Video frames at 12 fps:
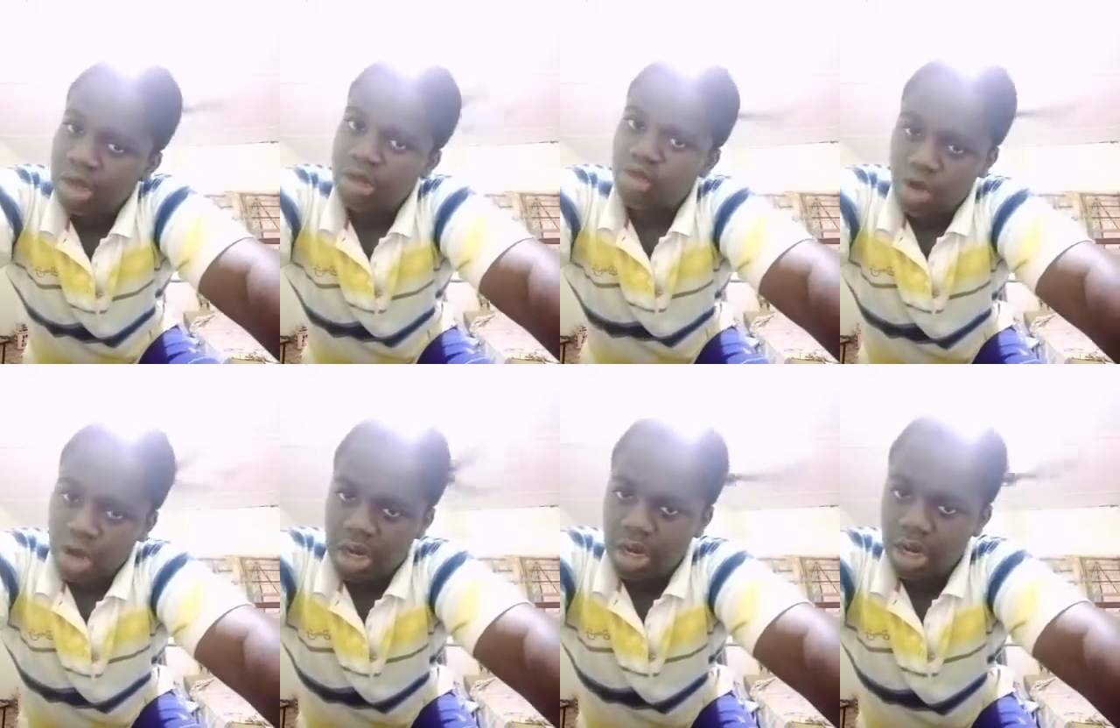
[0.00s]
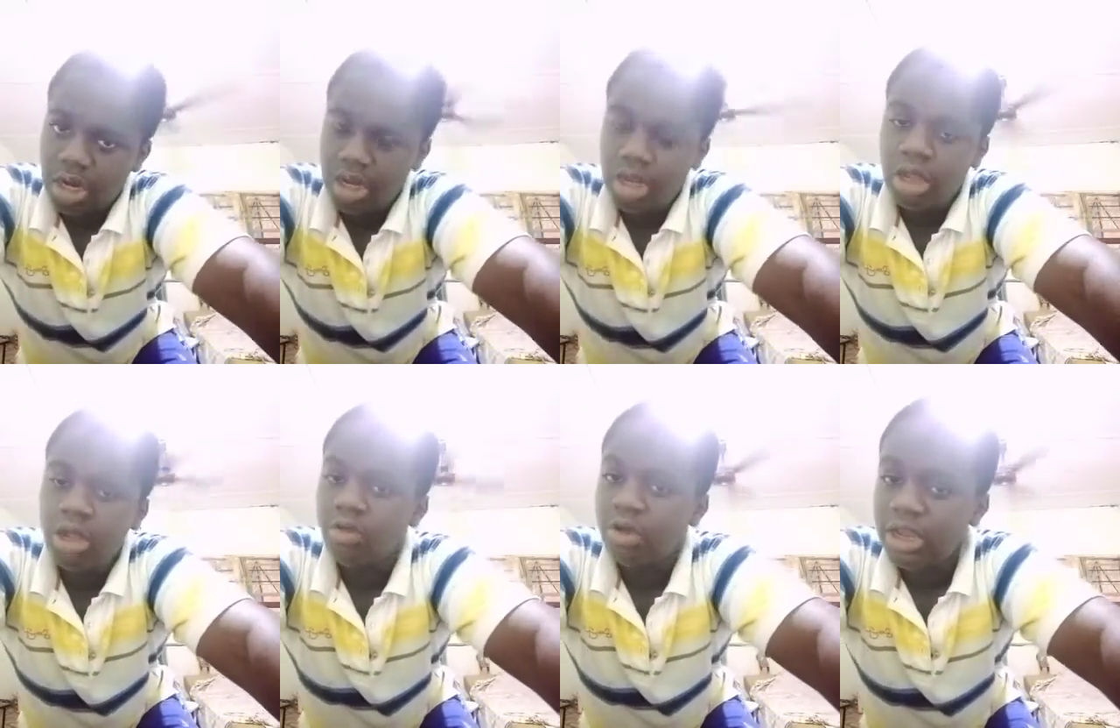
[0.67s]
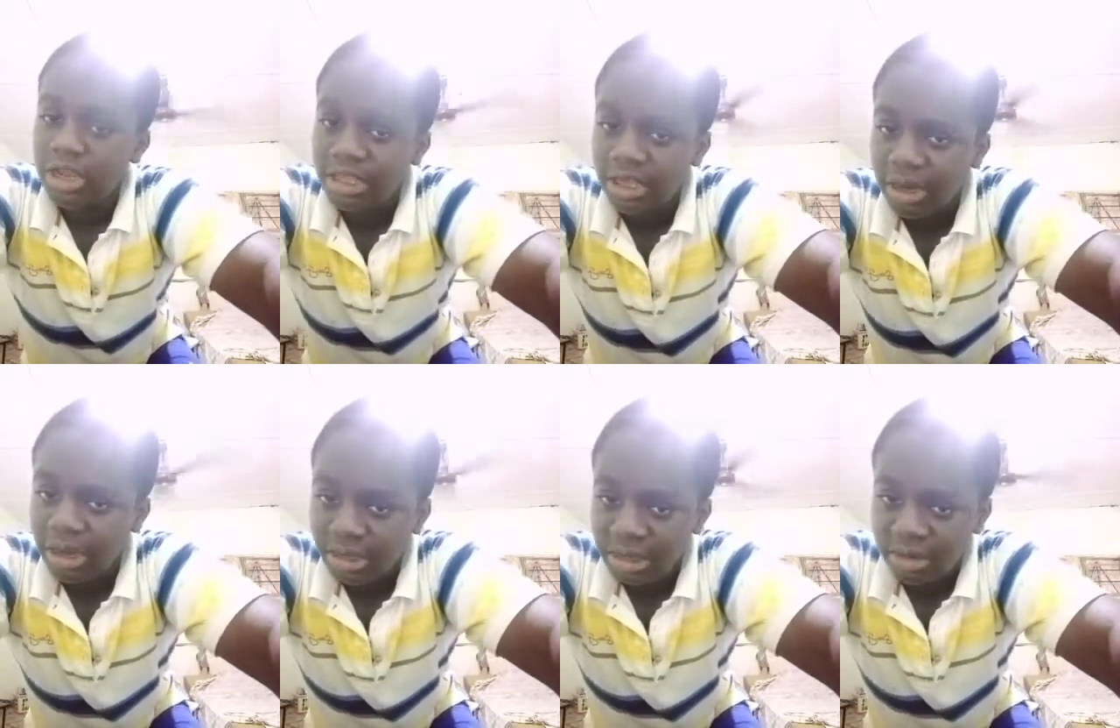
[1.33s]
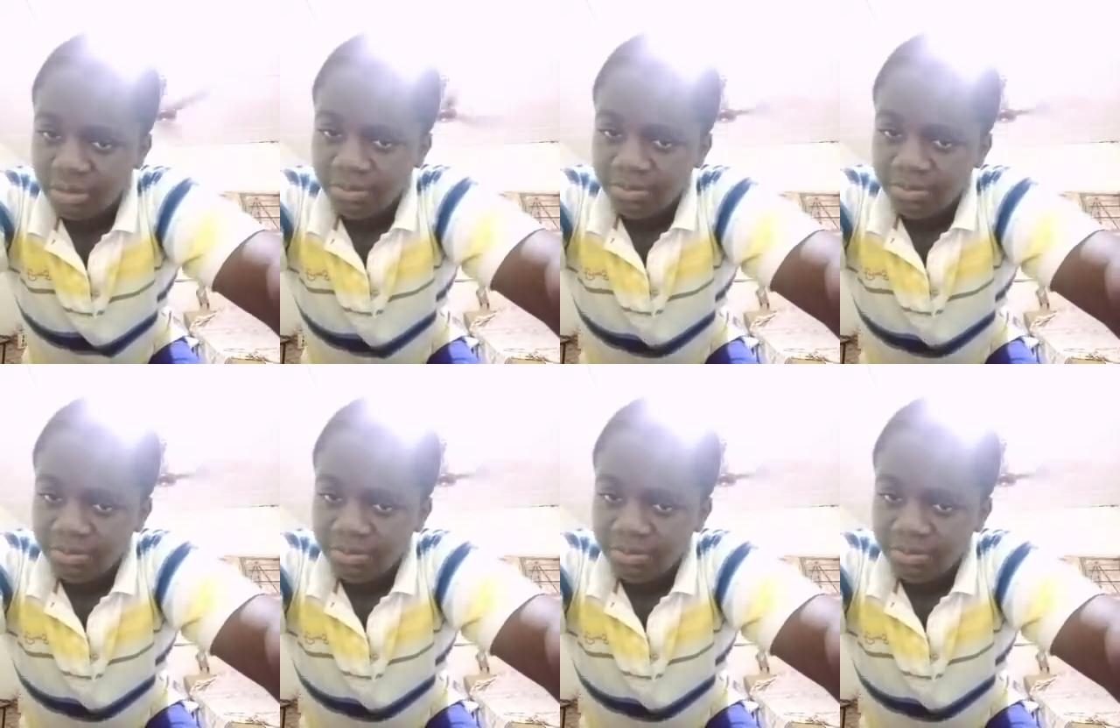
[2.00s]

Train, not eat anything.